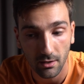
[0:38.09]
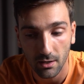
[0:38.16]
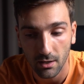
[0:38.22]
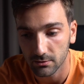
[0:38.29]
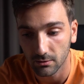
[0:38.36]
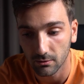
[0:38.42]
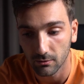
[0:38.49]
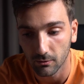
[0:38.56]

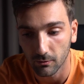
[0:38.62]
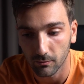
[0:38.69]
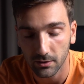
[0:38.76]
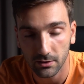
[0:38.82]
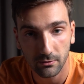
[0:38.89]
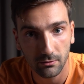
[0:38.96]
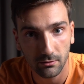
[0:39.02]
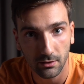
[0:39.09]
So we
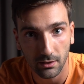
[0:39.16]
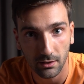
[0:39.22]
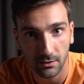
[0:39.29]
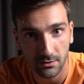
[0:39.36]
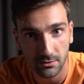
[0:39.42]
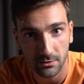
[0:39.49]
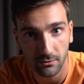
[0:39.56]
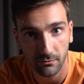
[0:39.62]
took an
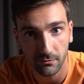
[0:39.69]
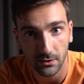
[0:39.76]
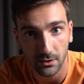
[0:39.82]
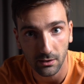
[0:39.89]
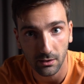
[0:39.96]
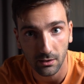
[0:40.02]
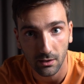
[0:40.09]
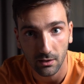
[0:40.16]

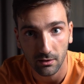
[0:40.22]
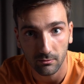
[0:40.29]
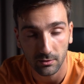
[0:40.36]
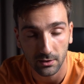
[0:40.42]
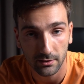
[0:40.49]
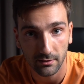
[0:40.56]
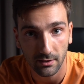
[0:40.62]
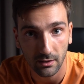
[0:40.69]
SUV
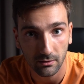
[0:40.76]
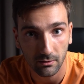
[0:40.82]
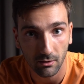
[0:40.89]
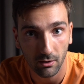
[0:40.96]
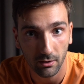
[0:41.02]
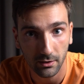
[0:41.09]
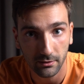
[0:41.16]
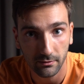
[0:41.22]
with a tent
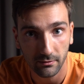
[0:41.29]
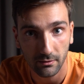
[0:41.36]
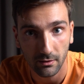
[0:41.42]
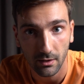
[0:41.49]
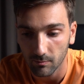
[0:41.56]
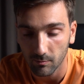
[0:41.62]
on it.